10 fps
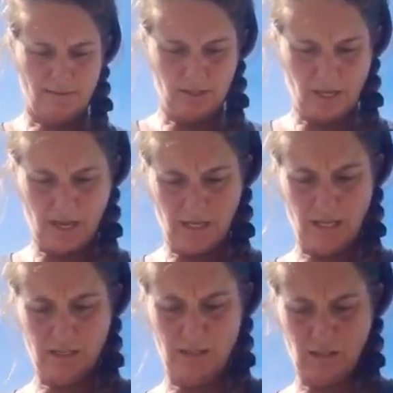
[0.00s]
I'm going to tie it
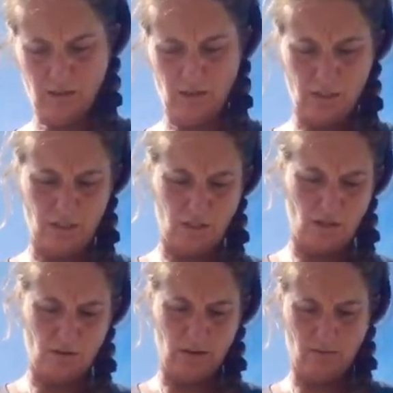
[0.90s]
again so that it doesn't
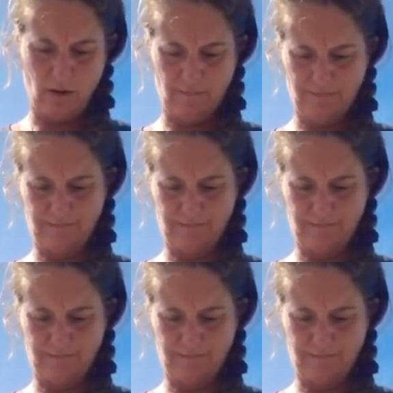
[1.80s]
go anywhere.